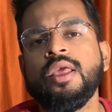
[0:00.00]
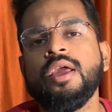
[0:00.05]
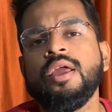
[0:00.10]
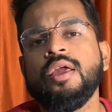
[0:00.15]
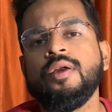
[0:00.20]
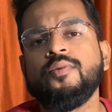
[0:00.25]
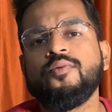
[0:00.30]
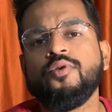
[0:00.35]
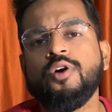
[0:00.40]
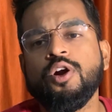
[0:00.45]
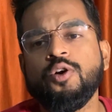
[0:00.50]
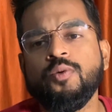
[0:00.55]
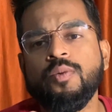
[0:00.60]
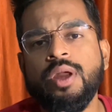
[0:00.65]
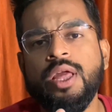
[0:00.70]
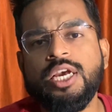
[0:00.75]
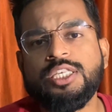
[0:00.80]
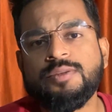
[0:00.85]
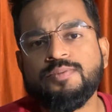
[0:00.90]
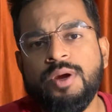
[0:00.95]
If you are doing
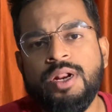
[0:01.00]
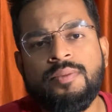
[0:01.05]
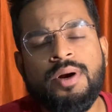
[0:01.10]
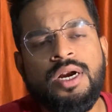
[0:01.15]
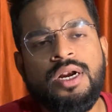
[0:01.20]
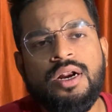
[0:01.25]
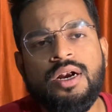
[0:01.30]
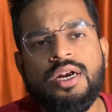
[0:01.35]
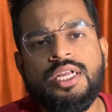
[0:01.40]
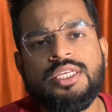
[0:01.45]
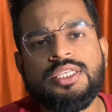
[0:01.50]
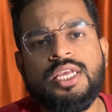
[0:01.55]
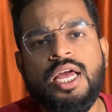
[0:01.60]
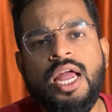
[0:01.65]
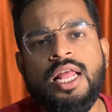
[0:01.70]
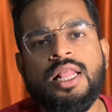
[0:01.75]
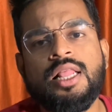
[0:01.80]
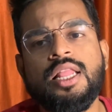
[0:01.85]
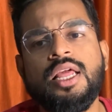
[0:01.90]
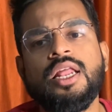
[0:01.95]
experimental
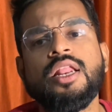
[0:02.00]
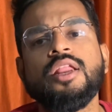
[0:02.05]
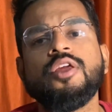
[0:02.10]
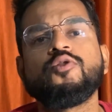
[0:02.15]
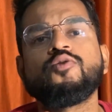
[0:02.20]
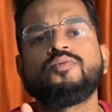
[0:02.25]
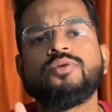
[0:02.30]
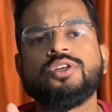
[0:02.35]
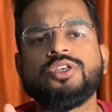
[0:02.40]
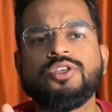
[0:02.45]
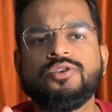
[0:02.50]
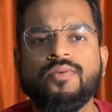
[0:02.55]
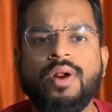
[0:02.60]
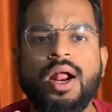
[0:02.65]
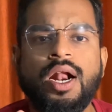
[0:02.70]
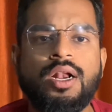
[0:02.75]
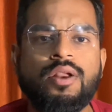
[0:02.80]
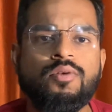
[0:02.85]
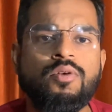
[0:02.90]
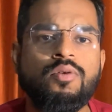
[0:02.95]
design, then you must
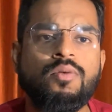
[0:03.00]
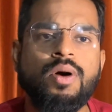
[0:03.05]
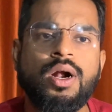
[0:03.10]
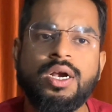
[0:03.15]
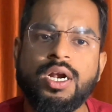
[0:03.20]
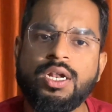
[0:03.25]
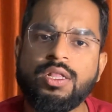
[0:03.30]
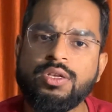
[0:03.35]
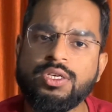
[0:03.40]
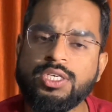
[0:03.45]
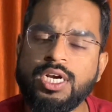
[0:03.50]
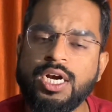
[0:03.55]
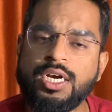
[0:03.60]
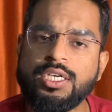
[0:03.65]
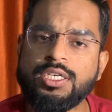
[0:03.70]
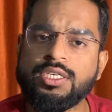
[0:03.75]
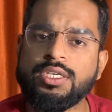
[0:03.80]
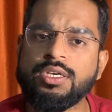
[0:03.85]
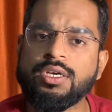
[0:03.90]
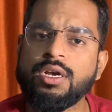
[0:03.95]
write what are the
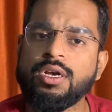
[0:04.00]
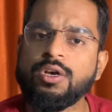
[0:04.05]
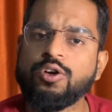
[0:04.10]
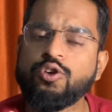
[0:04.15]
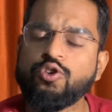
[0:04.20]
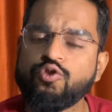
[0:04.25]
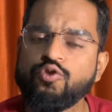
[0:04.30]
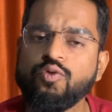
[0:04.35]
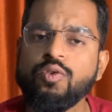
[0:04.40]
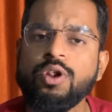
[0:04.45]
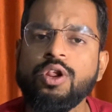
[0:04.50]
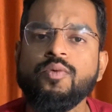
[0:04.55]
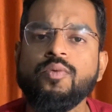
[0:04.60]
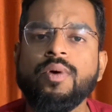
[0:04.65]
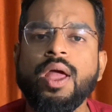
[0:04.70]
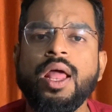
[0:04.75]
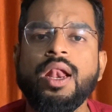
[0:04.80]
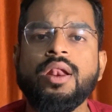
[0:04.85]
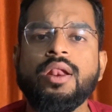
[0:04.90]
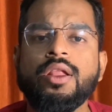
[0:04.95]
statistical tool you
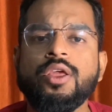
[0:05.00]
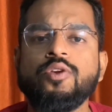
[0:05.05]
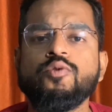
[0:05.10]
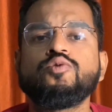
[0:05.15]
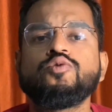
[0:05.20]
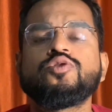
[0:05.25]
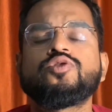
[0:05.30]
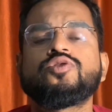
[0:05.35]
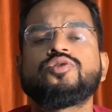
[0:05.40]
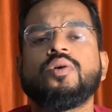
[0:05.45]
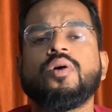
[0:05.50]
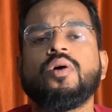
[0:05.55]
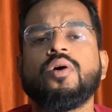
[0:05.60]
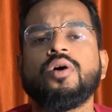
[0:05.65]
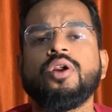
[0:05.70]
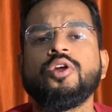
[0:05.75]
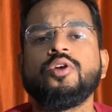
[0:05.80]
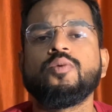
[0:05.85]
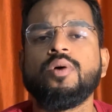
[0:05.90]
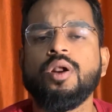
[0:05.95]
can use, or
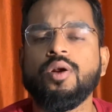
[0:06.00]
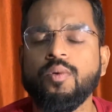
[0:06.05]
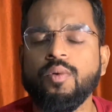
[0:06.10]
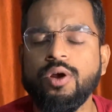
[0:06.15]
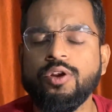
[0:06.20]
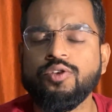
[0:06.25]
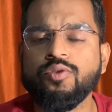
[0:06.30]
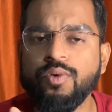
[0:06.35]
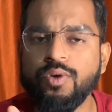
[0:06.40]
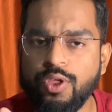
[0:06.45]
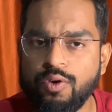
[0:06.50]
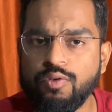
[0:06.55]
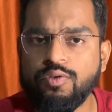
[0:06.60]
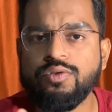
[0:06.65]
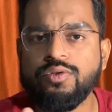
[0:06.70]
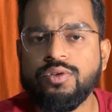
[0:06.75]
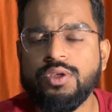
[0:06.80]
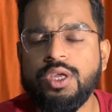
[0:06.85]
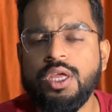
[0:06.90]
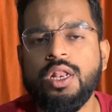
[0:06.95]
you are going to
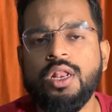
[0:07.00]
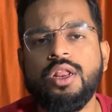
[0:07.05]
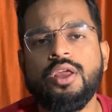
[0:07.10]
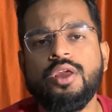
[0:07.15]
use in